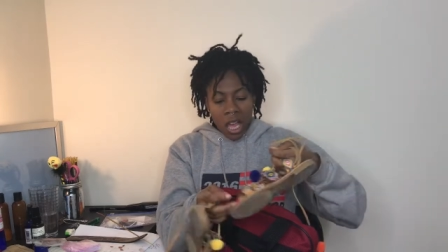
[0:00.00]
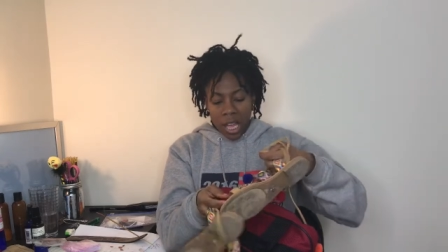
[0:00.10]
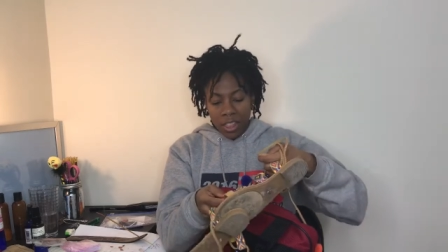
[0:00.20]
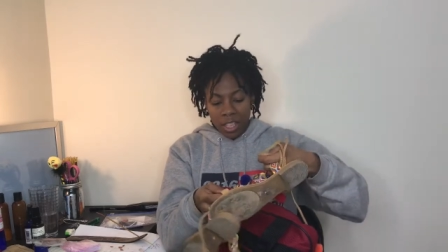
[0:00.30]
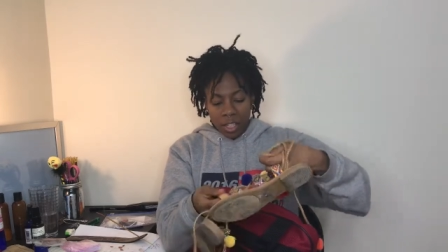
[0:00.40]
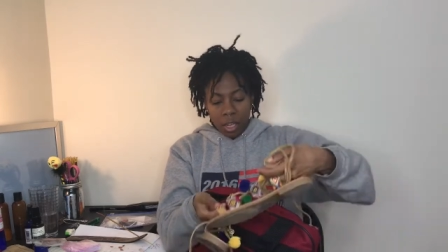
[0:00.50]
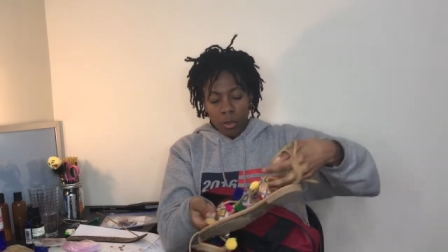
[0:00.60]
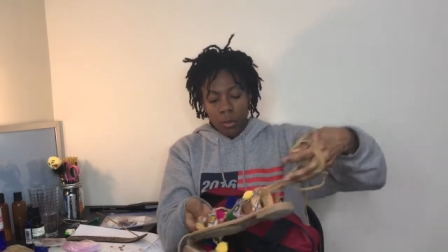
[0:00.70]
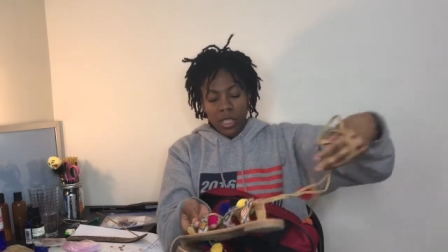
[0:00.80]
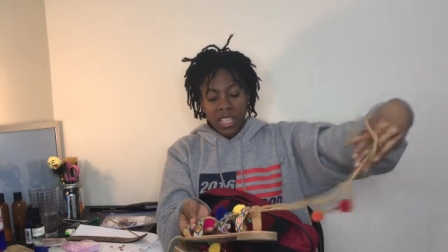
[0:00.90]
And the
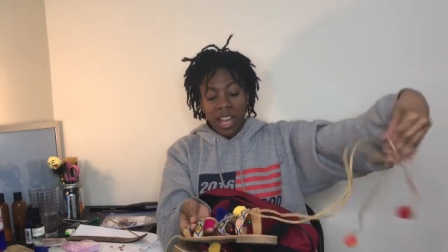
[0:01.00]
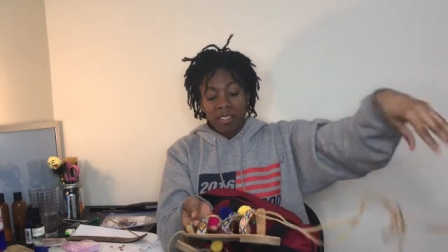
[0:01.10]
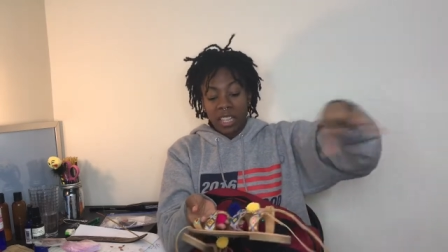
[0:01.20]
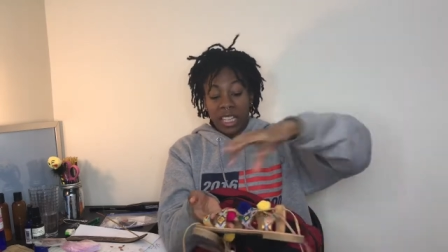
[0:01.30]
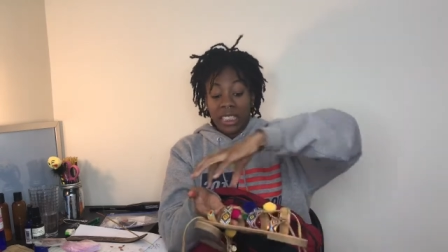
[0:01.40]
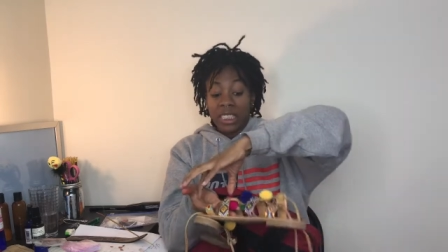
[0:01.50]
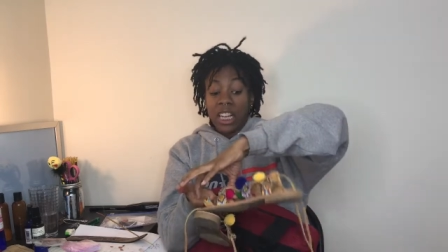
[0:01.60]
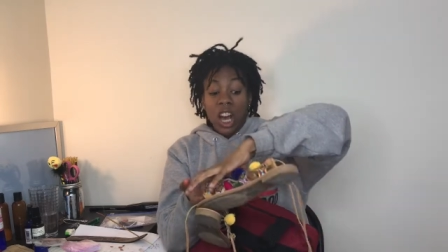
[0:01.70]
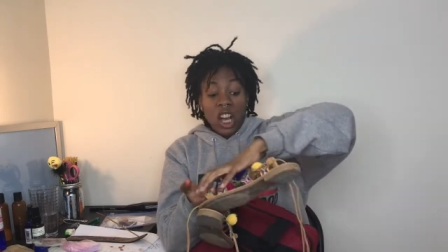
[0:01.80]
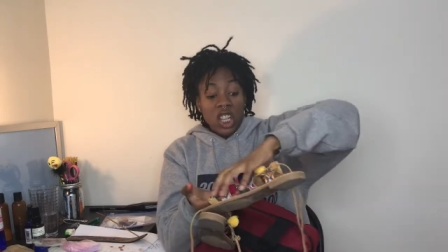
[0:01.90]
Zara ones have like
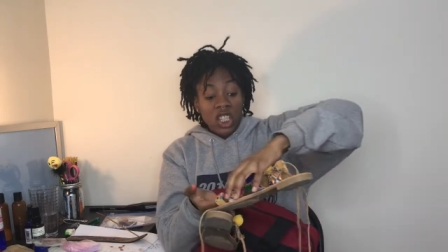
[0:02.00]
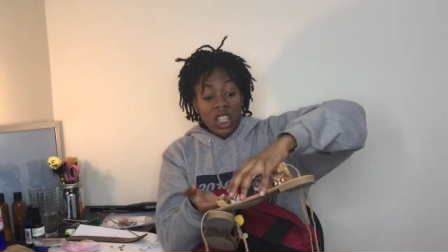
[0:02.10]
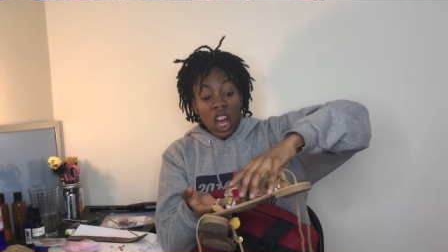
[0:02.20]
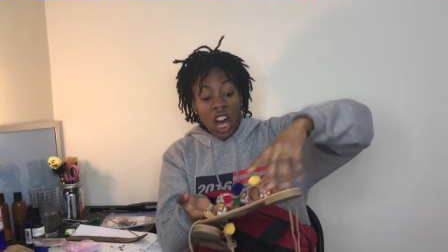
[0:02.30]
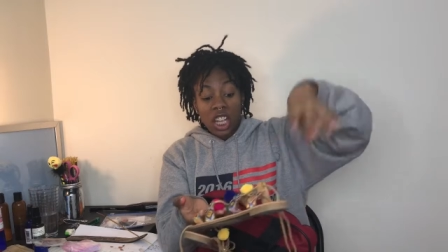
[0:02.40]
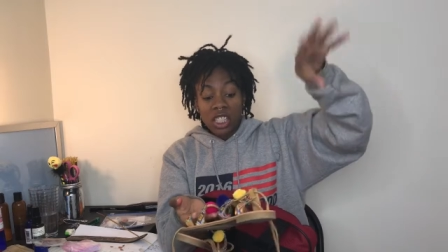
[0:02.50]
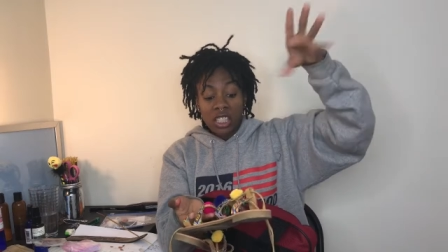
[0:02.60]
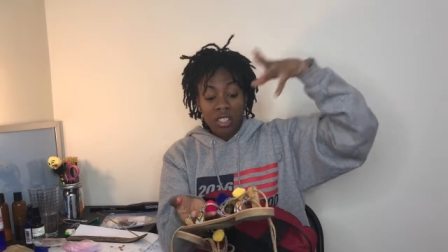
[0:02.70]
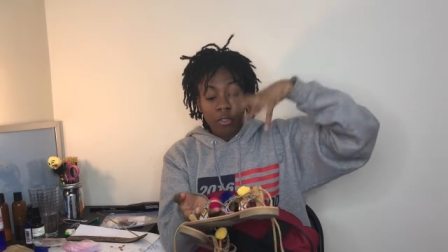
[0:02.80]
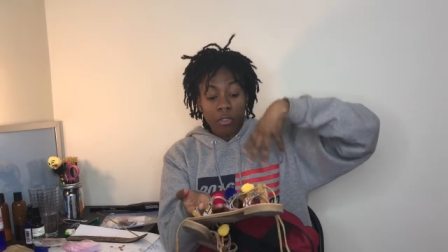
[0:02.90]

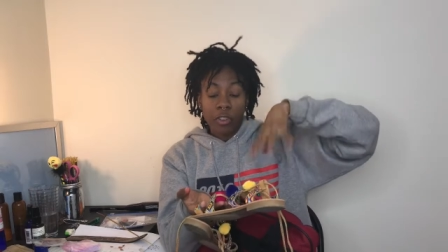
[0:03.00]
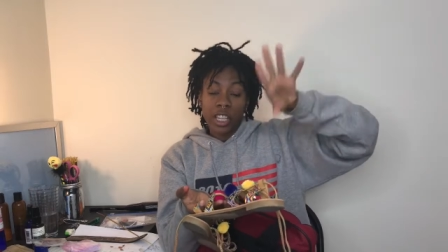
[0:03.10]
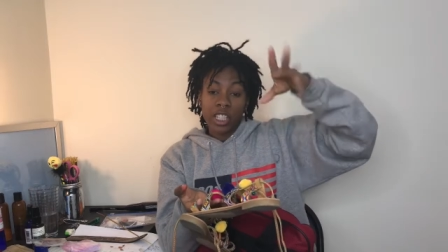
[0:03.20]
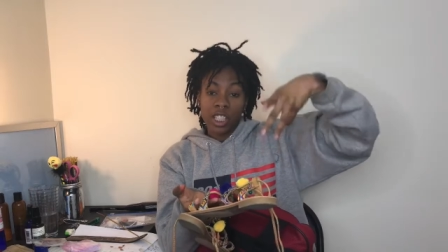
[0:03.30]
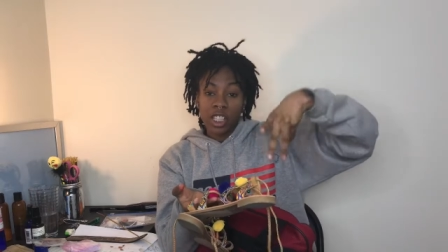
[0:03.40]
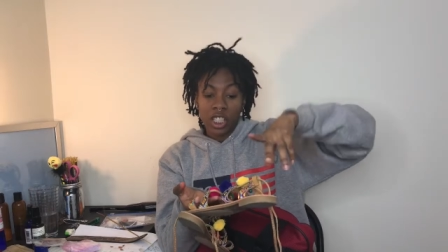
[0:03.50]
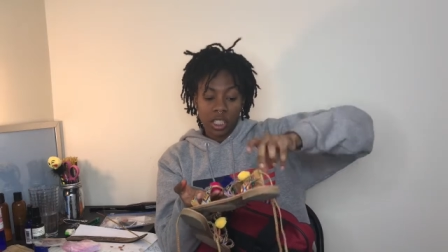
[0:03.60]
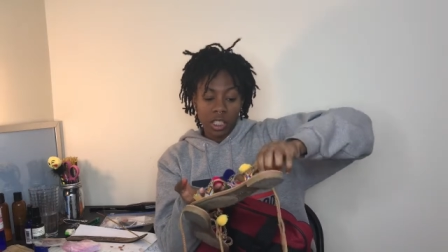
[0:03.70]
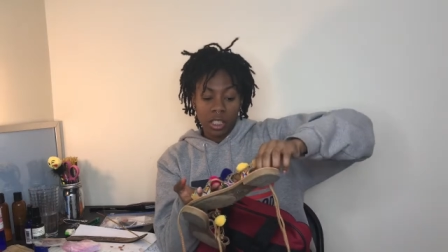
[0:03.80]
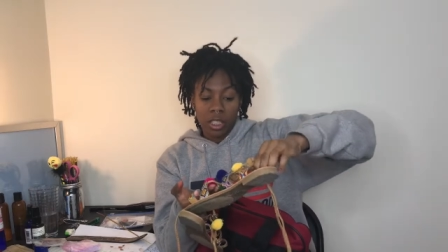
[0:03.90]
tons of fringe
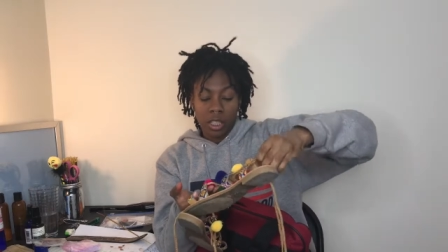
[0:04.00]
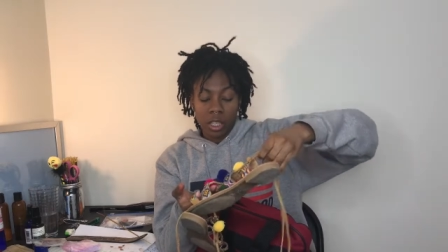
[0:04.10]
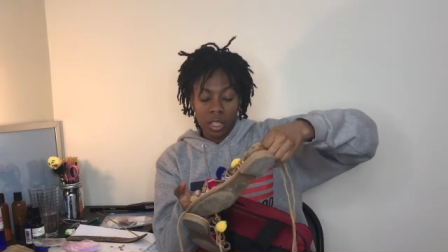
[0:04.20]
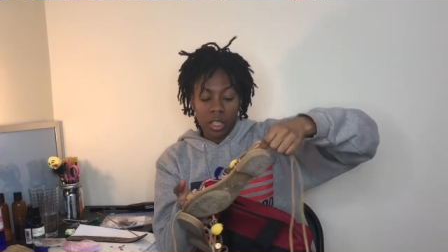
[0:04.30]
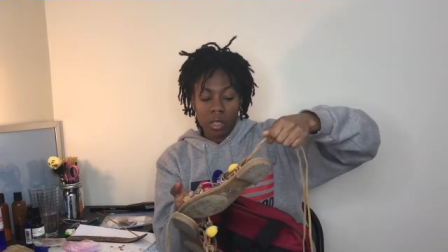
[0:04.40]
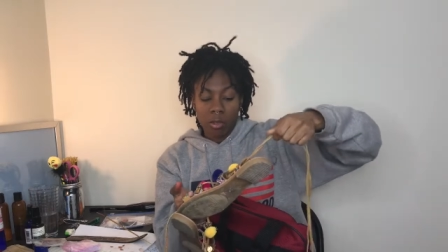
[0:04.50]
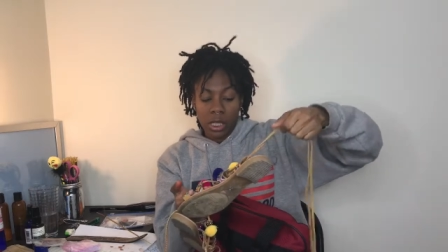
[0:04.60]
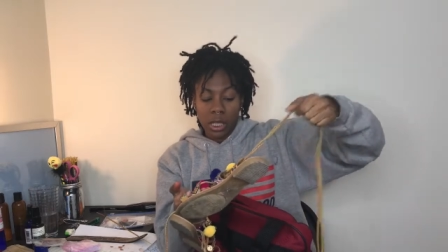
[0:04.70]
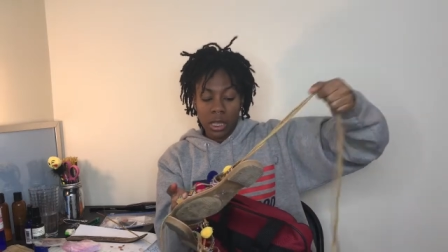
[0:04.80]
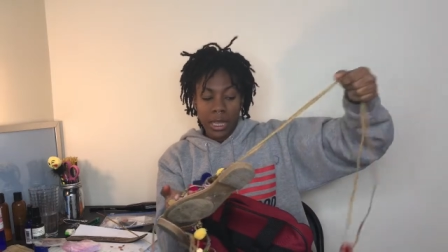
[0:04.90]
and
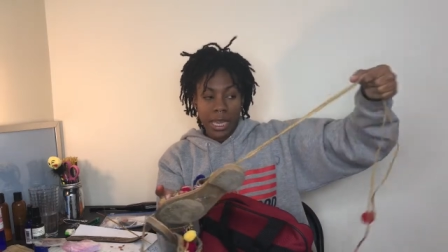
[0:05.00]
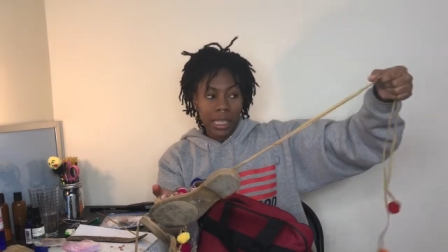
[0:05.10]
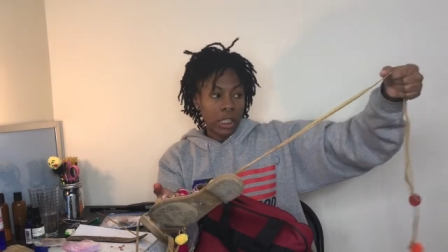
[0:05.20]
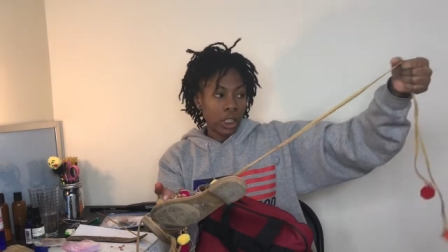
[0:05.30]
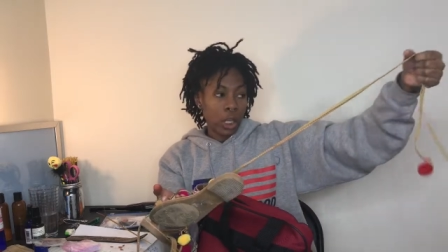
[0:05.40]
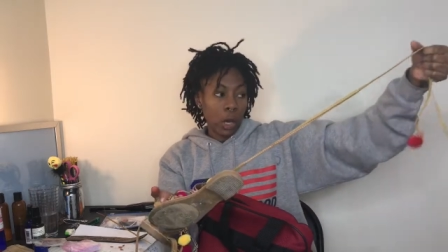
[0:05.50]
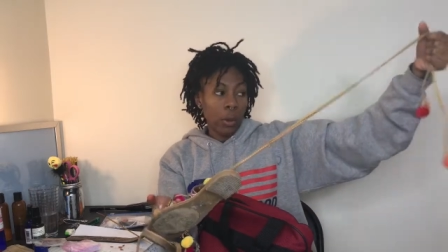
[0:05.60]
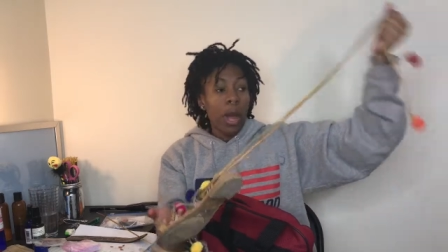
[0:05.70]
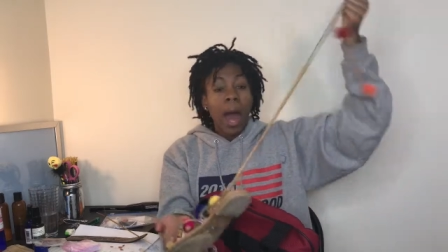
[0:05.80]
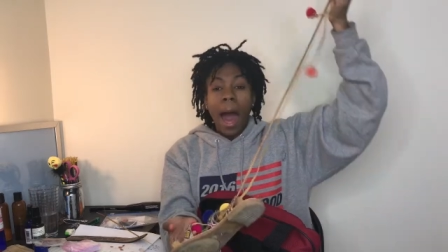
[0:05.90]
cutesy things.
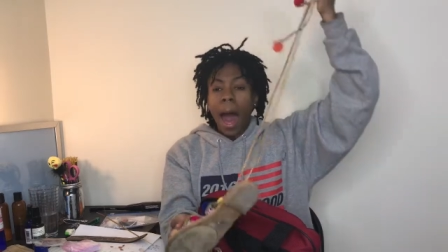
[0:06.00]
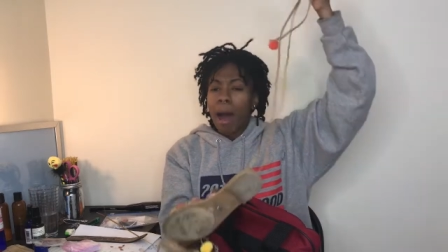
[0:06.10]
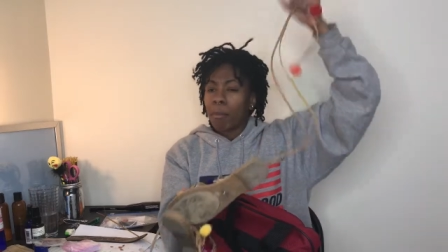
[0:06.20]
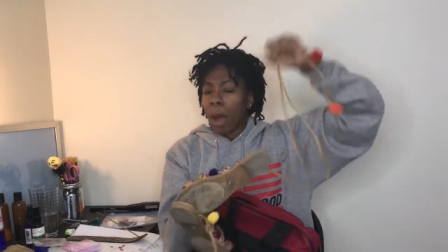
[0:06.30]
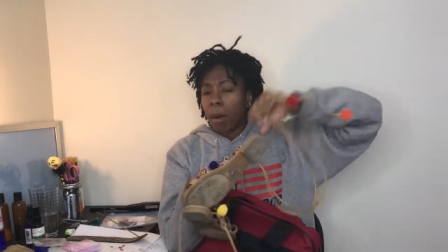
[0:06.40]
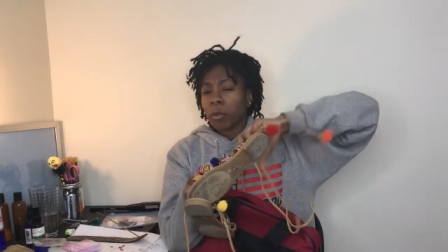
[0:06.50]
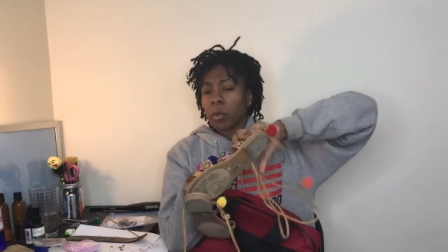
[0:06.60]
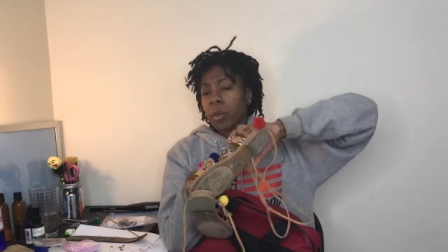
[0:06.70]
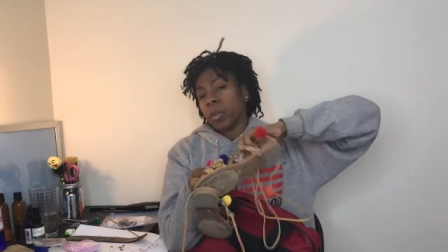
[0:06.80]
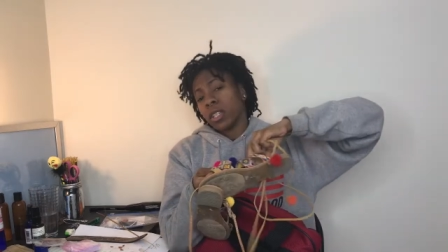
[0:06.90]
So I'll
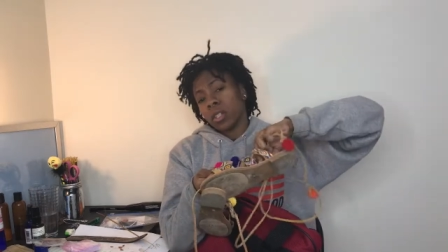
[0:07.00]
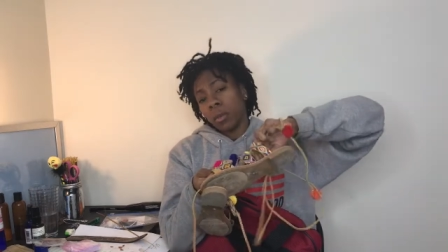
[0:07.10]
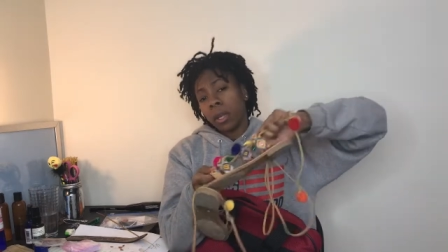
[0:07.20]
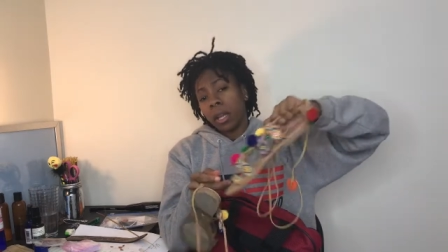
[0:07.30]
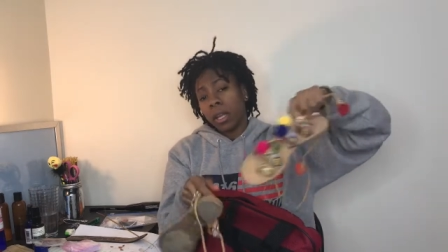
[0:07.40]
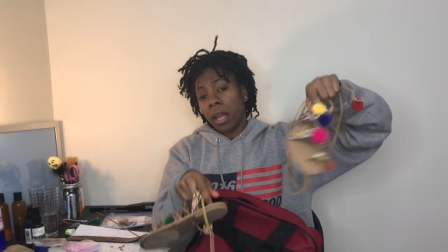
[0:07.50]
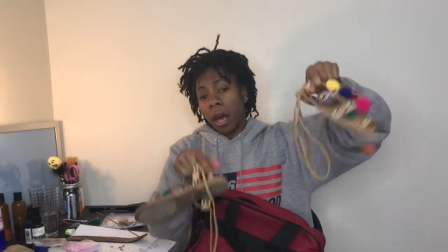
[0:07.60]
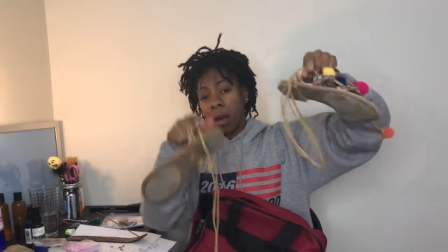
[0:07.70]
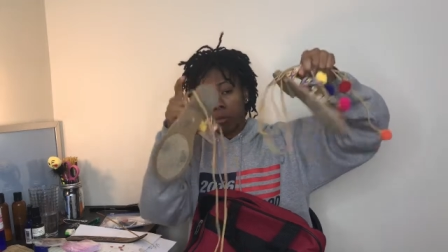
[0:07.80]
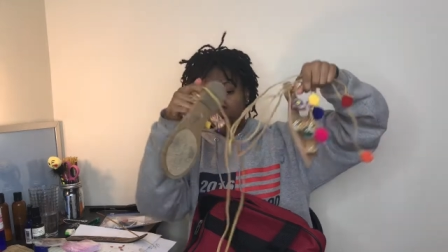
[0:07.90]
probably be doing an
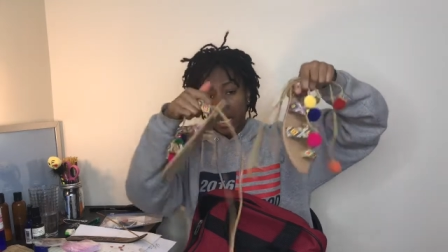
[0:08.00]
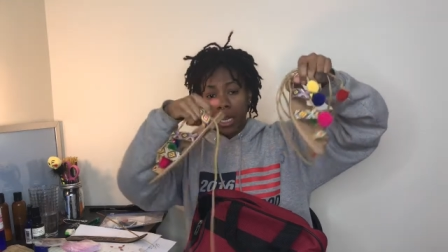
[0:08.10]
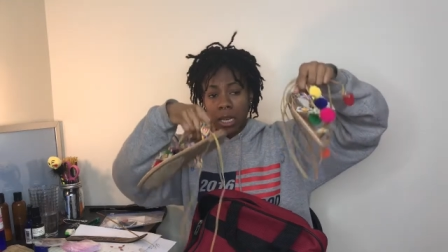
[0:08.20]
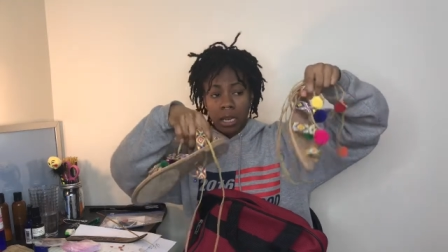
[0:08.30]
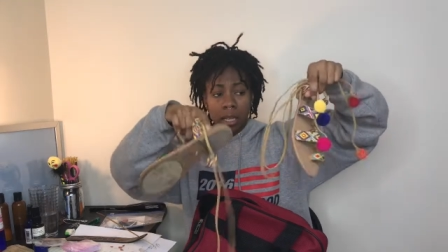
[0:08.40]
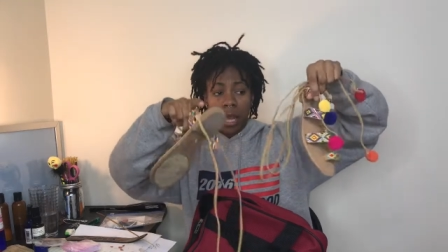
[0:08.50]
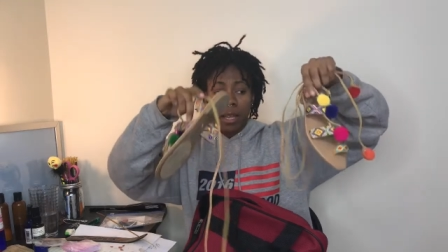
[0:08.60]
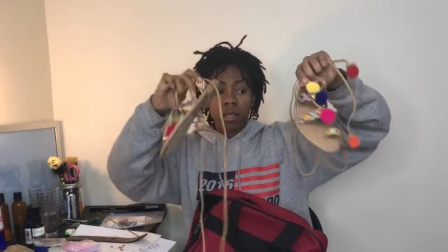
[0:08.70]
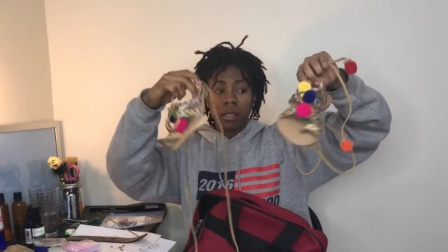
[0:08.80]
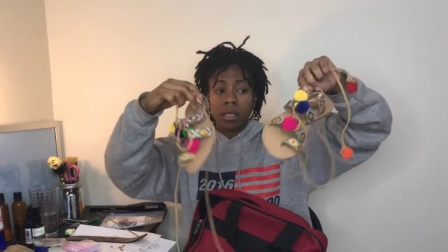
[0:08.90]
updated
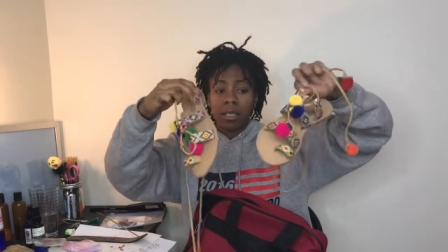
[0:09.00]
like